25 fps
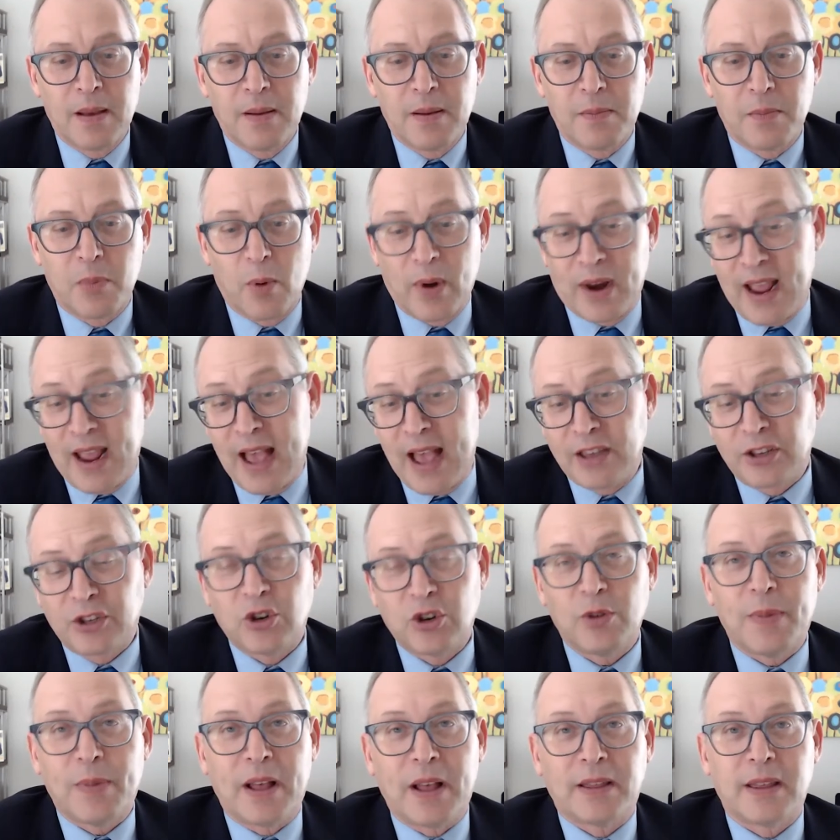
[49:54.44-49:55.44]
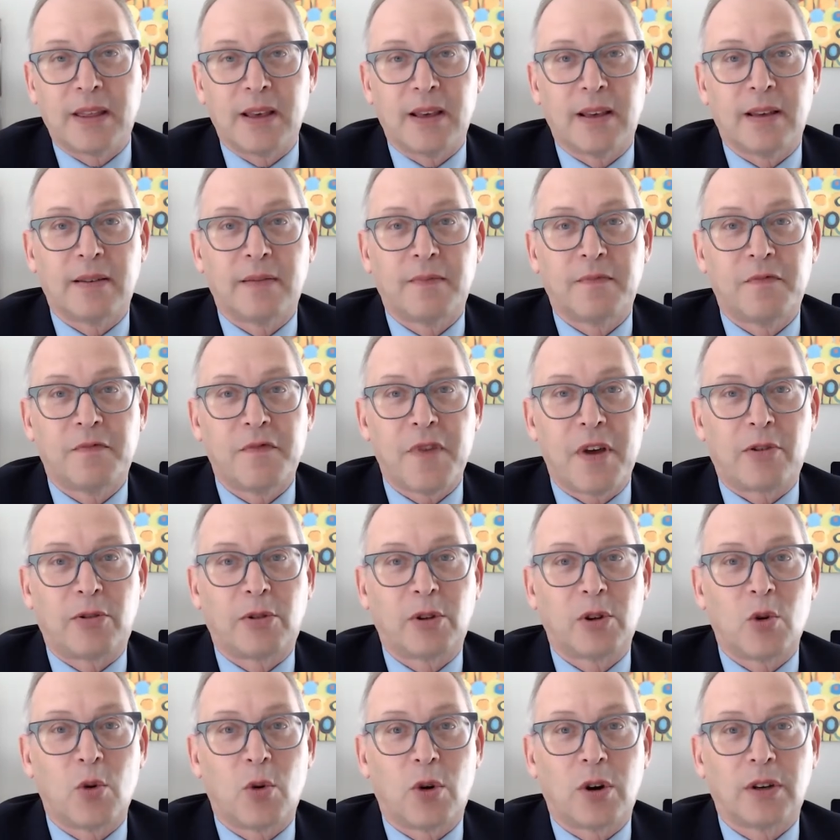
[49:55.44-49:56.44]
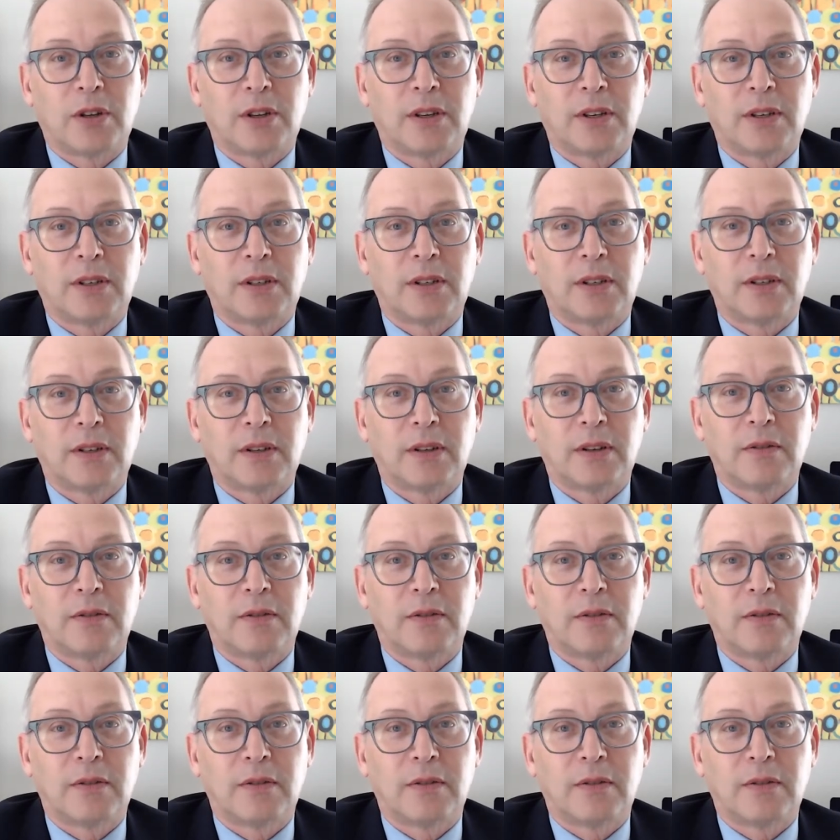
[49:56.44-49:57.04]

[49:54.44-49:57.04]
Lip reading: when I asked you about the federal courts'